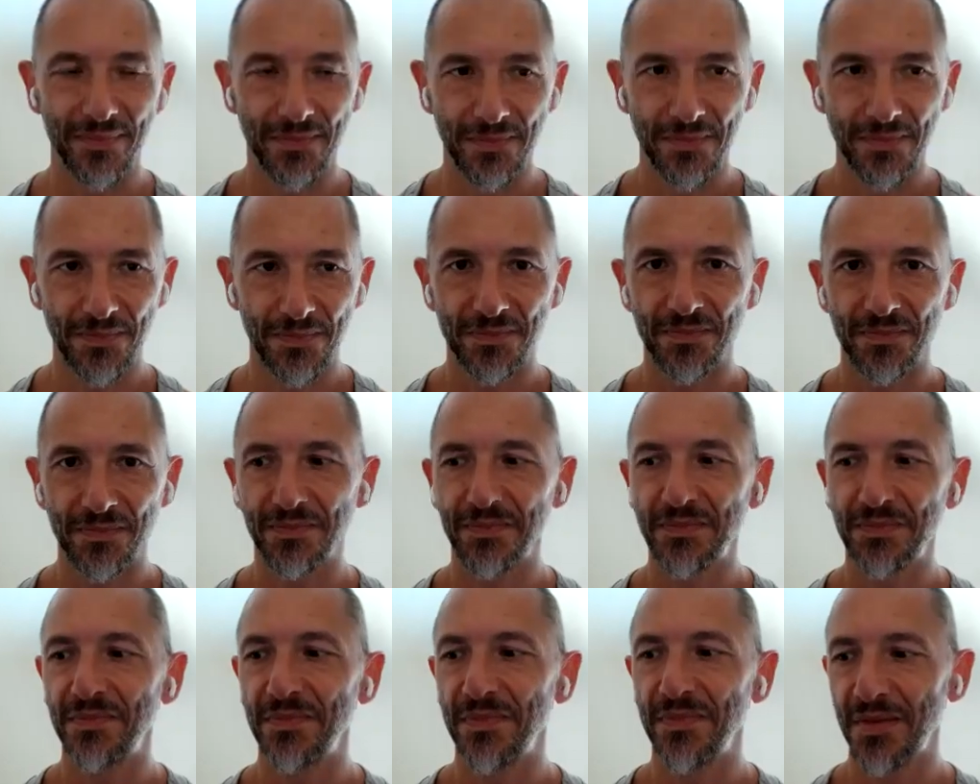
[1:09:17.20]
as like
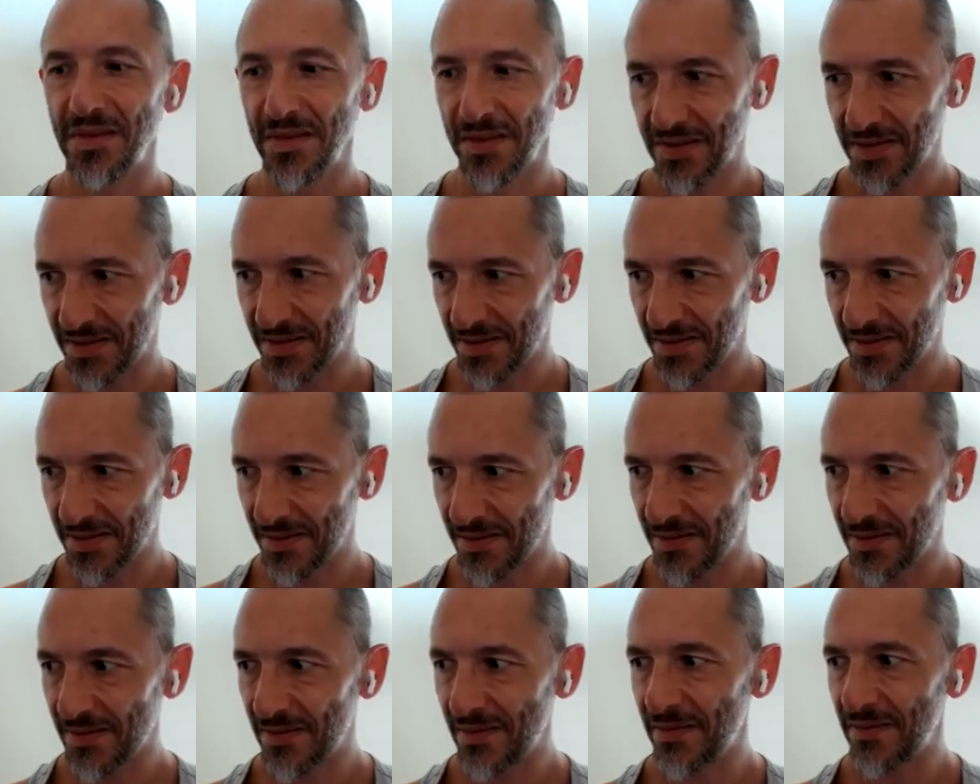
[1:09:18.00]

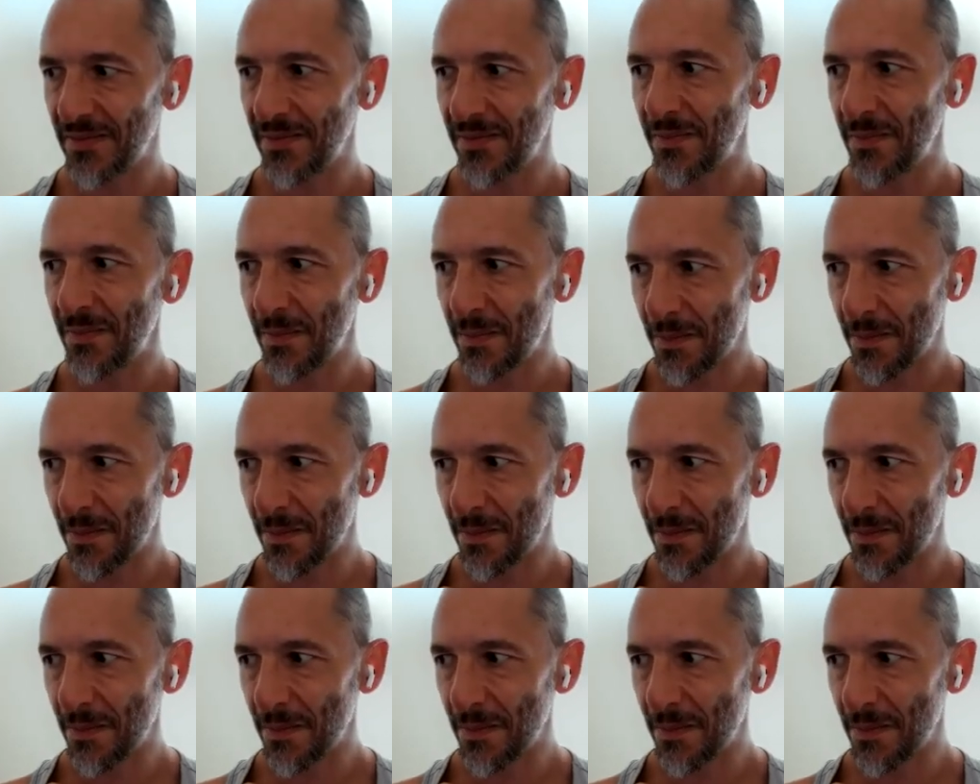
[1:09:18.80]
understanding the